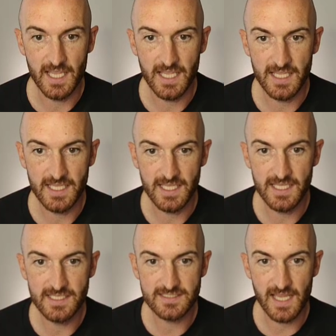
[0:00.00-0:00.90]
It
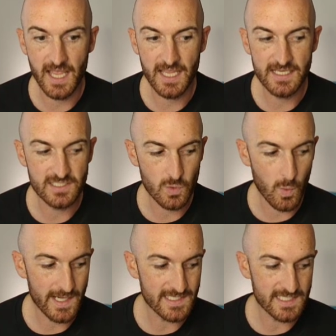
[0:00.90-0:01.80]
is a
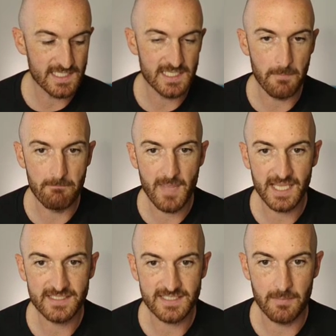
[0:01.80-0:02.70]
20
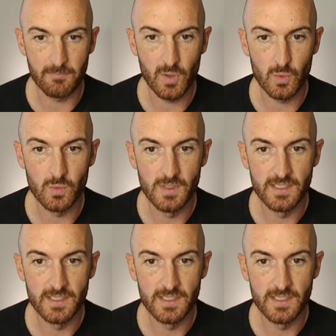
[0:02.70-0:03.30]
megasample